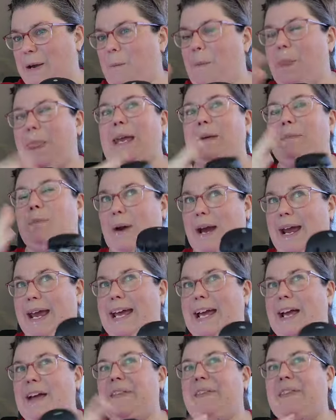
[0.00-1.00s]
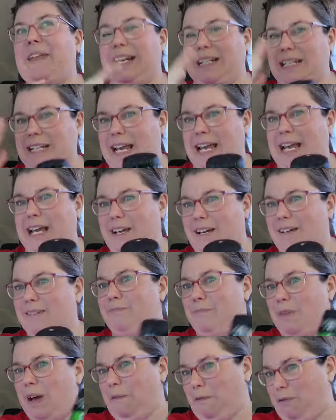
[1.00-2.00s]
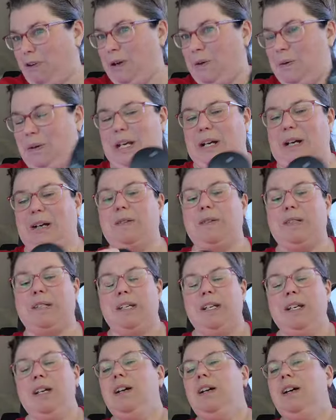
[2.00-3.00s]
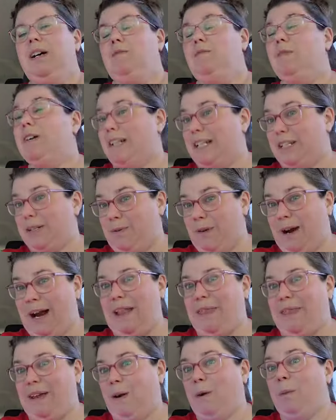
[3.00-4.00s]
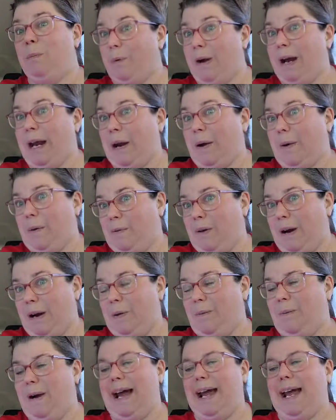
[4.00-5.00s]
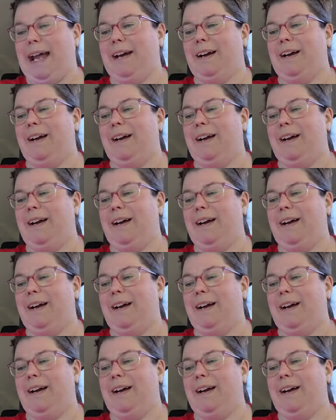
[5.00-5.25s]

When they break, they take a few years, which is great. They don't break right away.